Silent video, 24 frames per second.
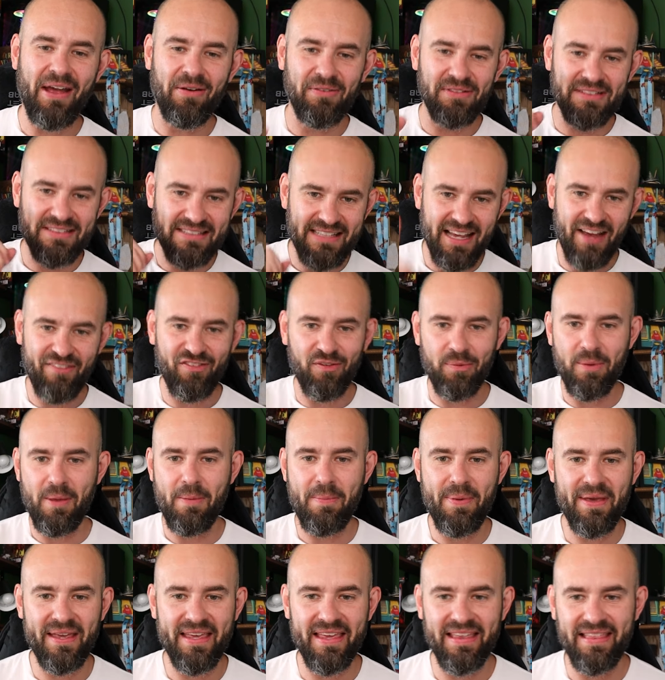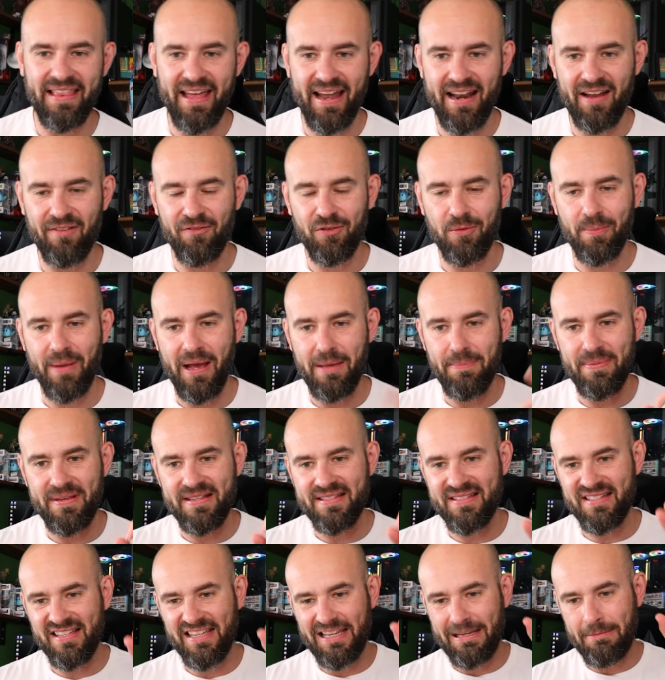I will definitely be picking that up for my
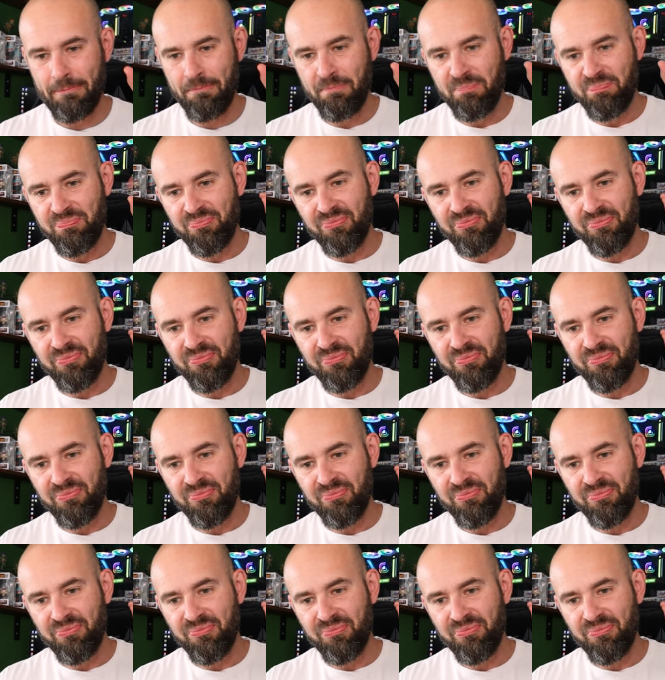PC.